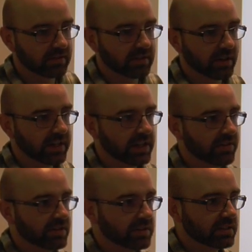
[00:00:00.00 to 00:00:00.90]
the idea
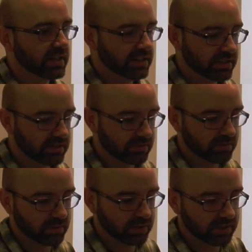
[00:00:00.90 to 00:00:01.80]
here is that attention,
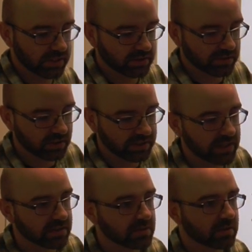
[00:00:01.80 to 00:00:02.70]
well, at least in the early
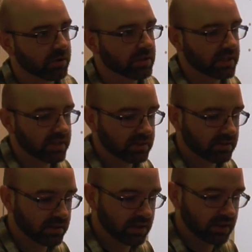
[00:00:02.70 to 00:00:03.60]
days, is not a process,
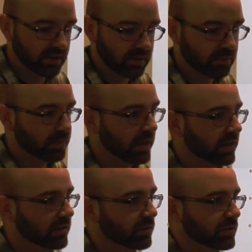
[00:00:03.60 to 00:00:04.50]

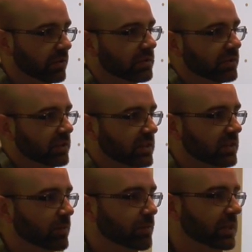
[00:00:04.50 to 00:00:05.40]
but the result of a
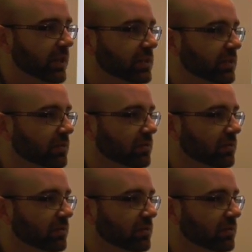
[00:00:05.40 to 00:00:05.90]
system limitation.